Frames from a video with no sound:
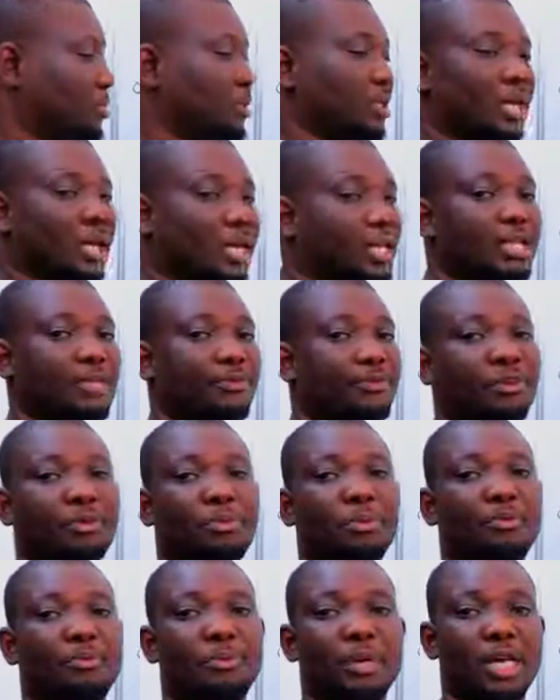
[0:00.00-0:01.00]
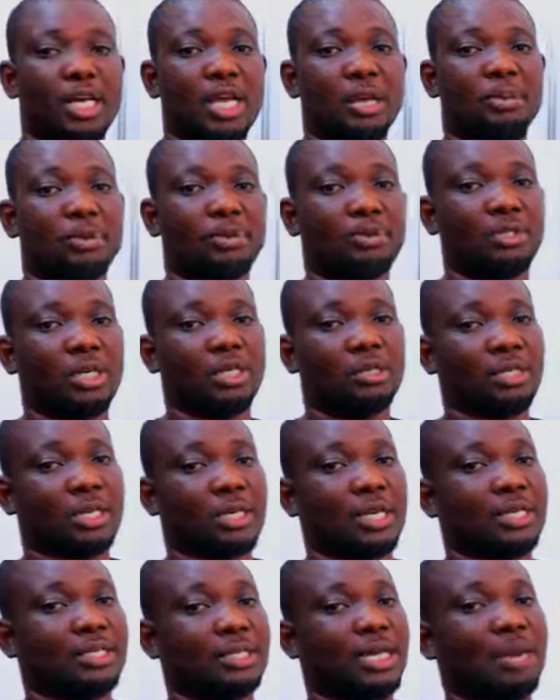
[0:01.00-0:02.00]
any form of biochemical reaction
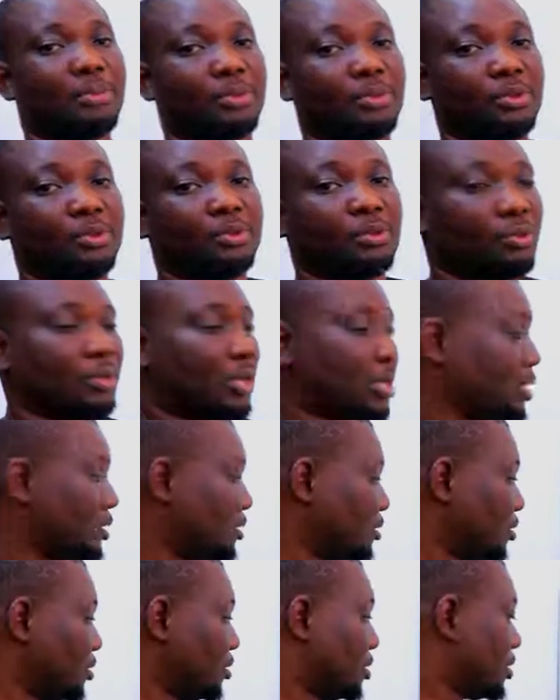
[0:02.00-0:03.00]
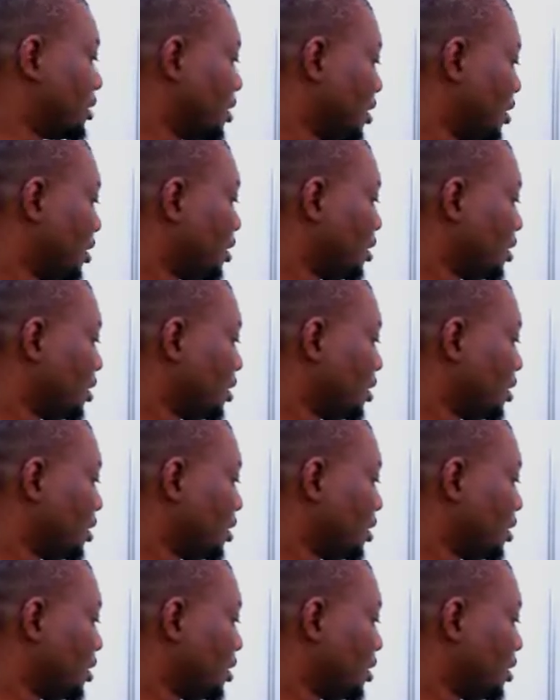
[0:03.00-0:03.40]
that has happened to release such